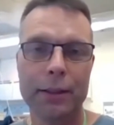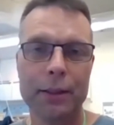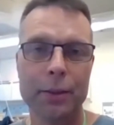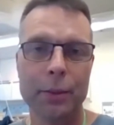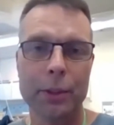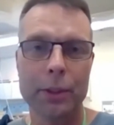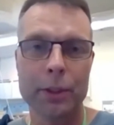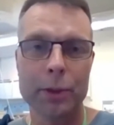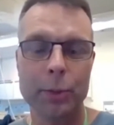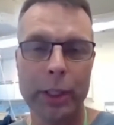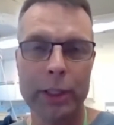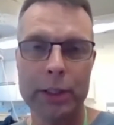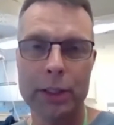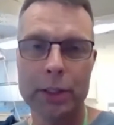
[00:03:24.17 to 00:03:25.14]
It was
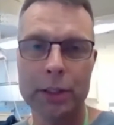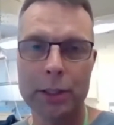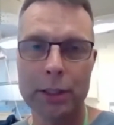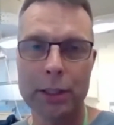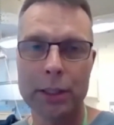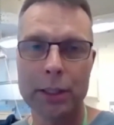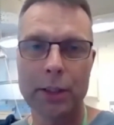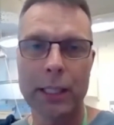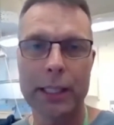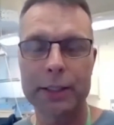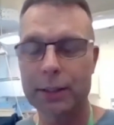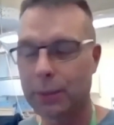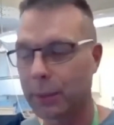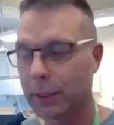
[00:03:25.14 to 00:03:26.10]
mentioned in the
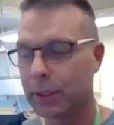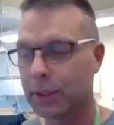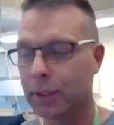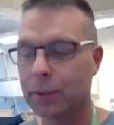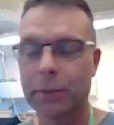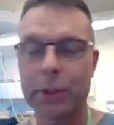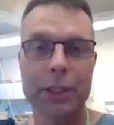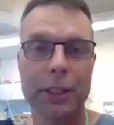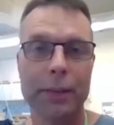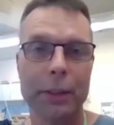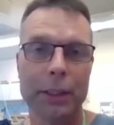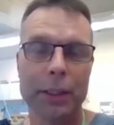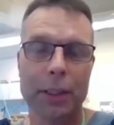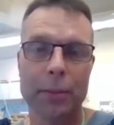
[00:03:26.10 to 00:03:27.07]
last question, which I
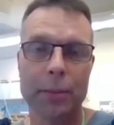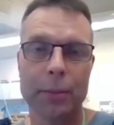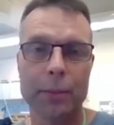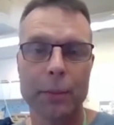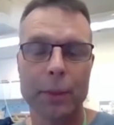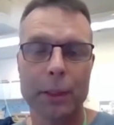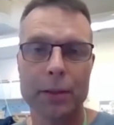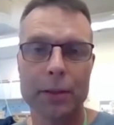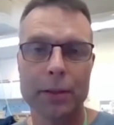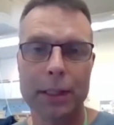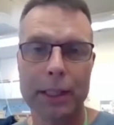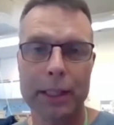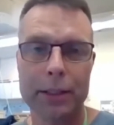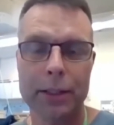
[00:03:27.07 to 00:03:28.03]
will come
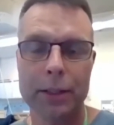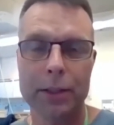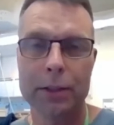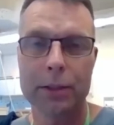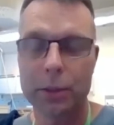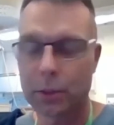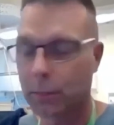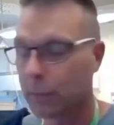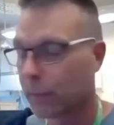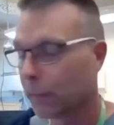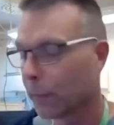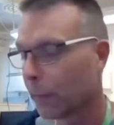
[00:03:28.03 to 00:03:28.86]
later to.